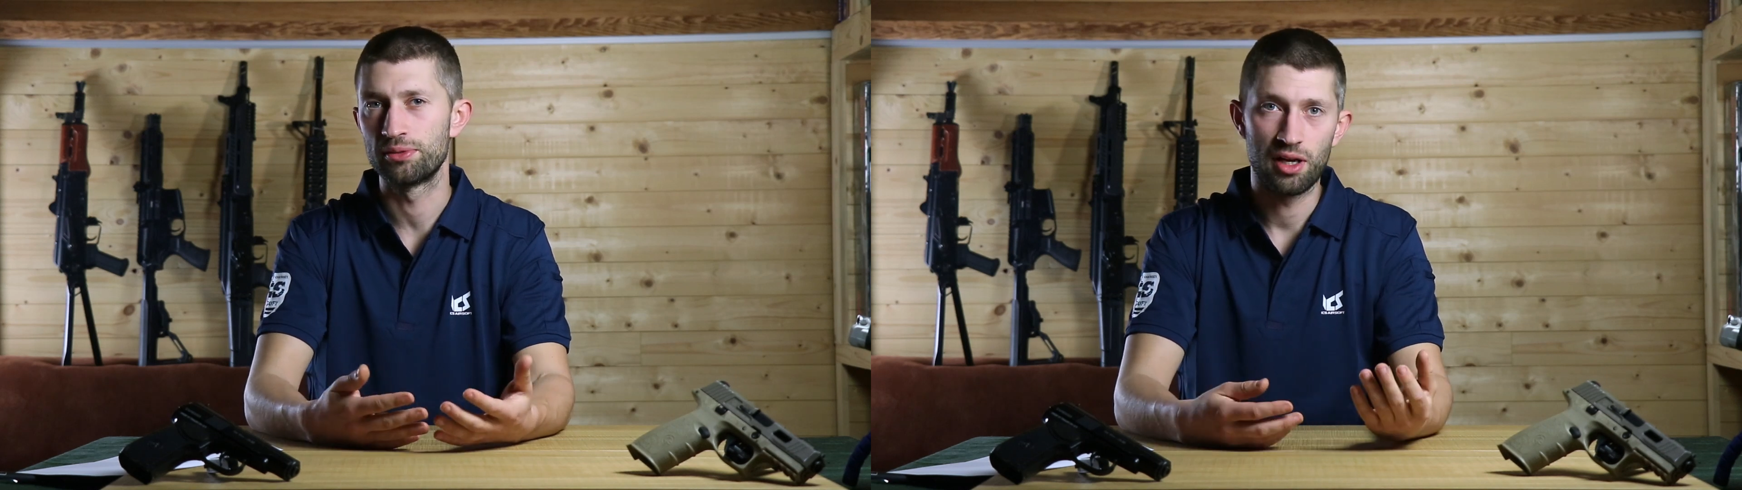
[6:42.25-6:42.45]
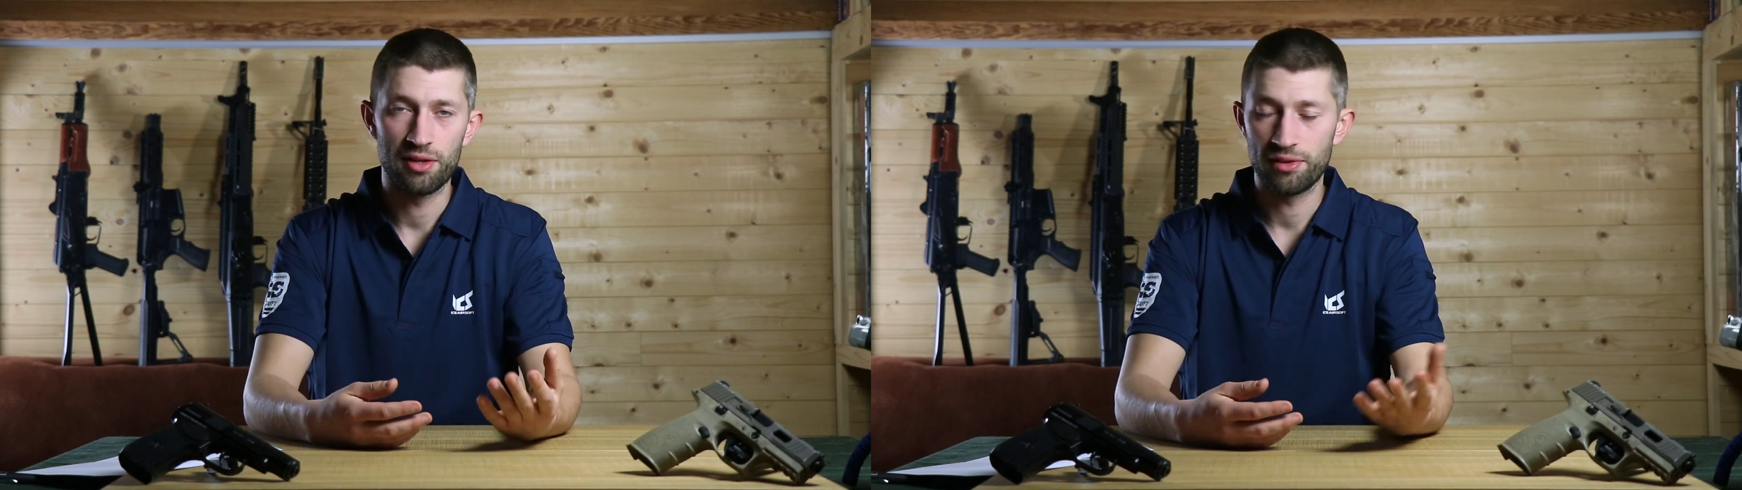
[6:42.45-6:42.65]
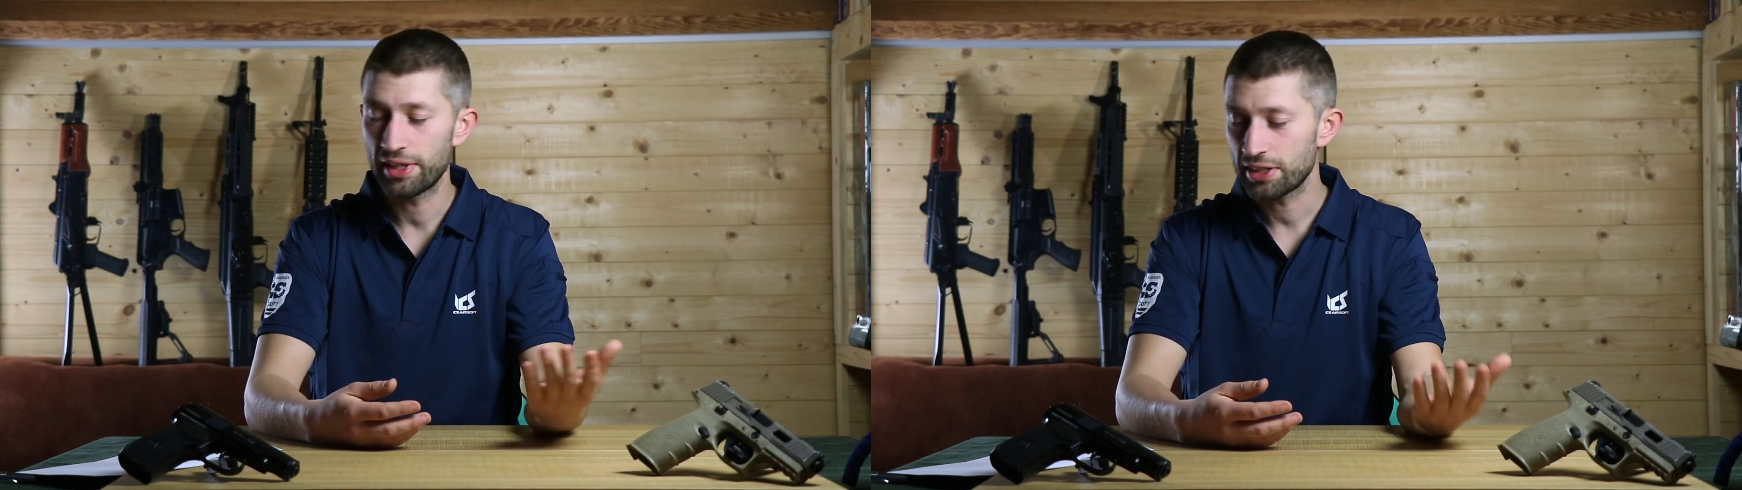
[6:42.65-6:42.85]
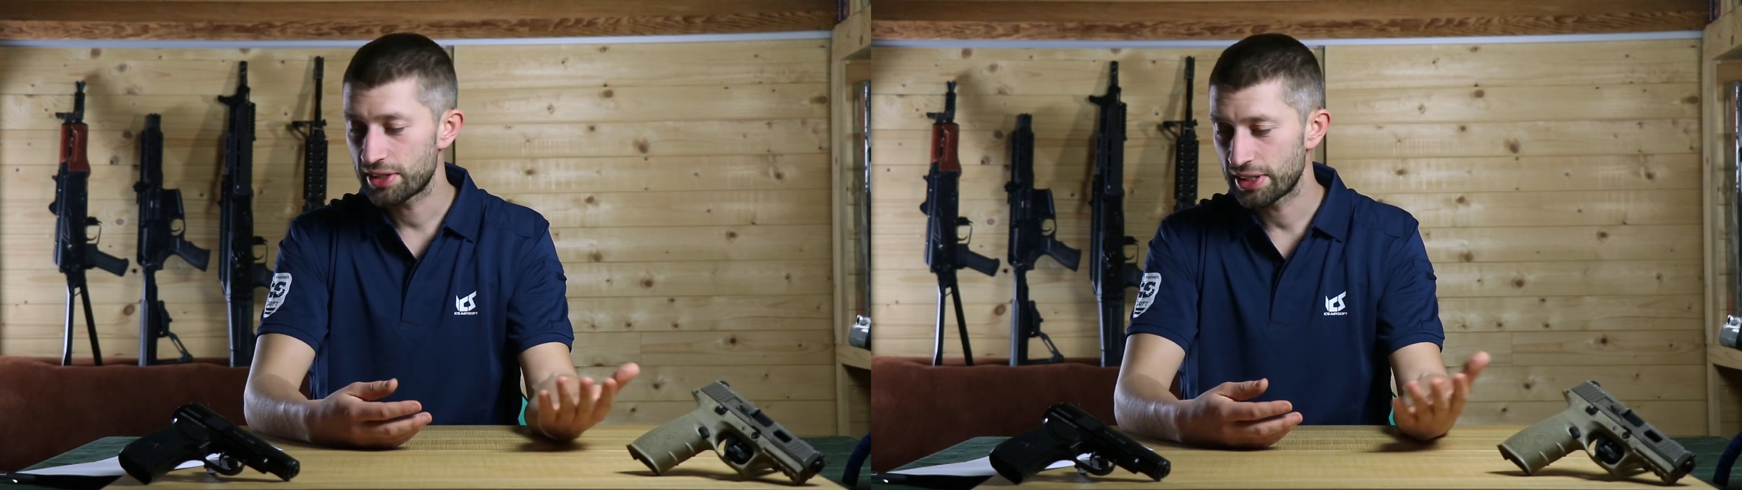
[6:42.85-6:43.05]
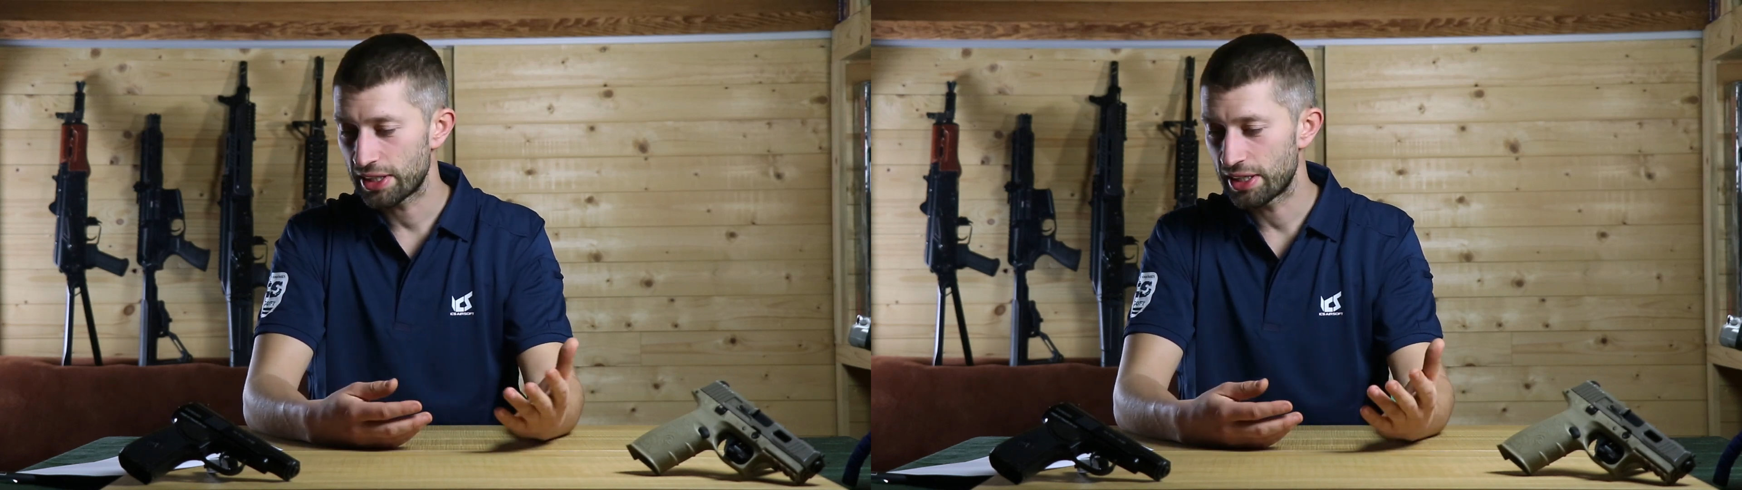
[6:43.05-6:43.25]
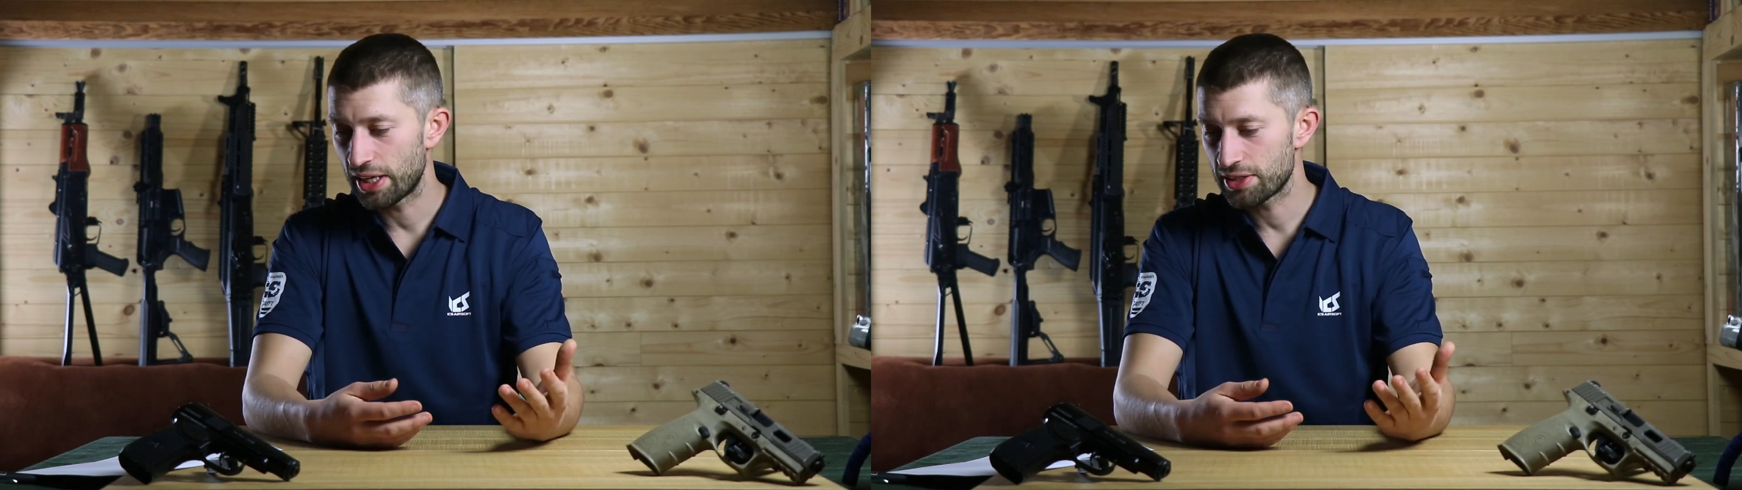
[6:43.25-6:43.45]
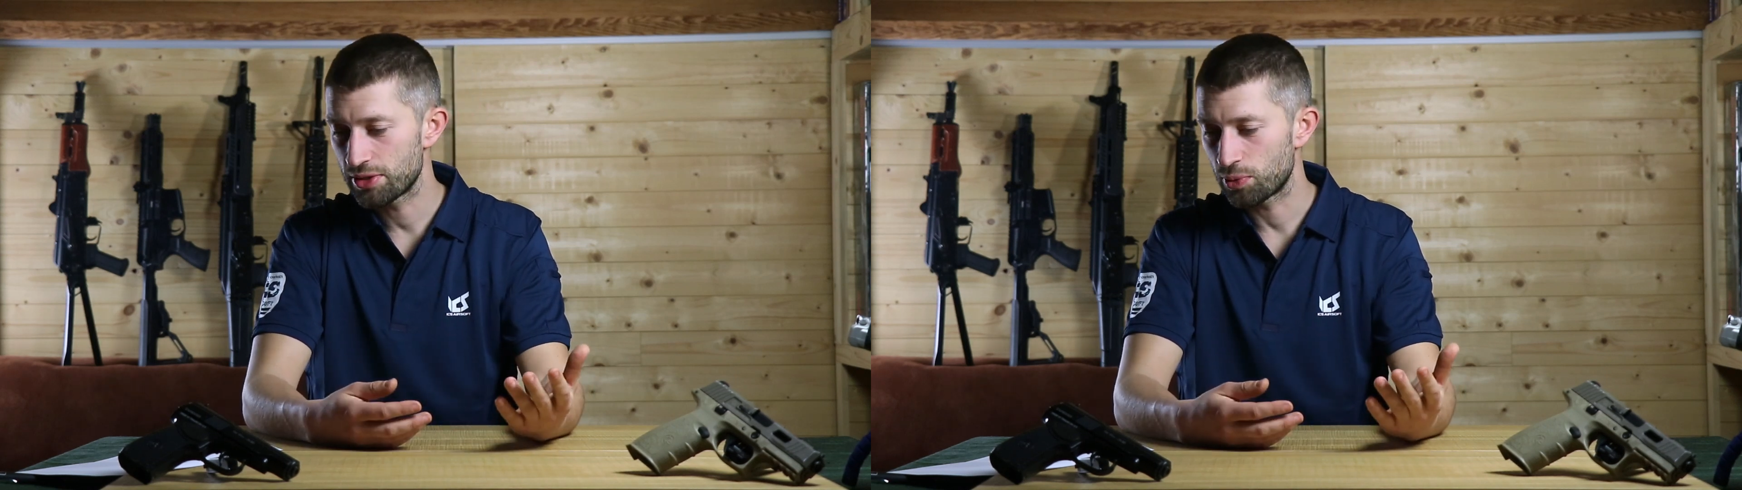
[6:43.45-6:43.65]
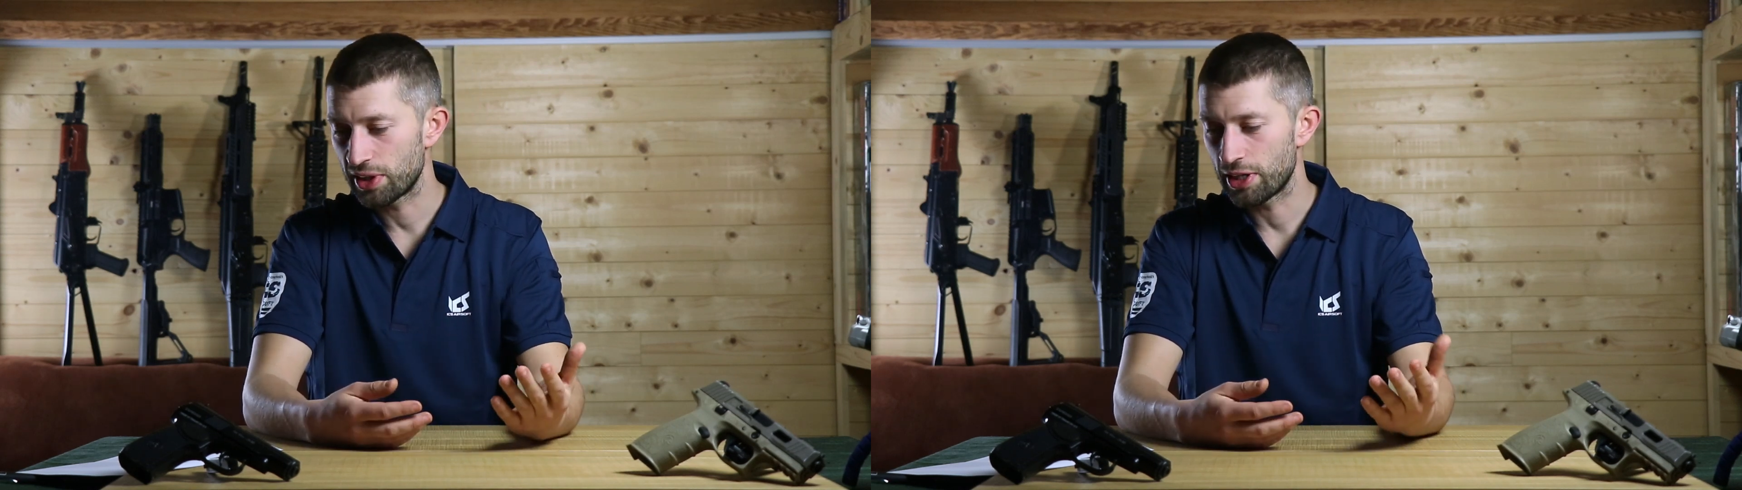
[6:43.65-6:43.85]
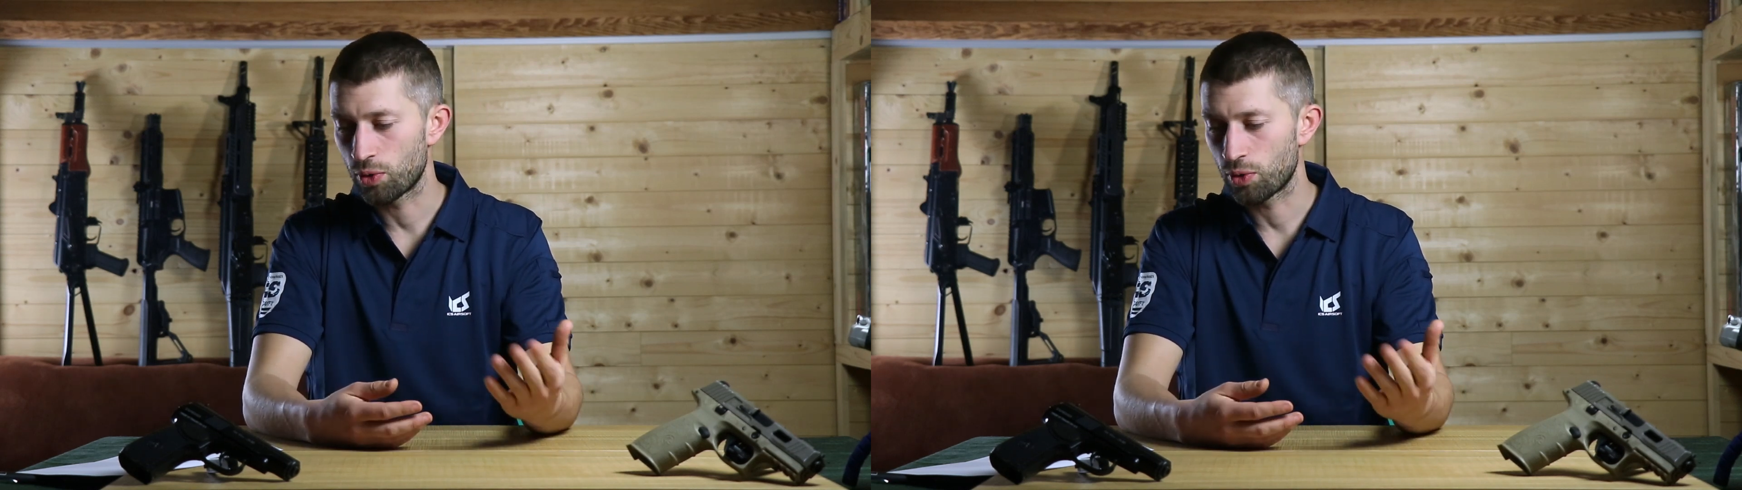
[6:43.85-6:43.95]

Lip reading: The next thing isn't really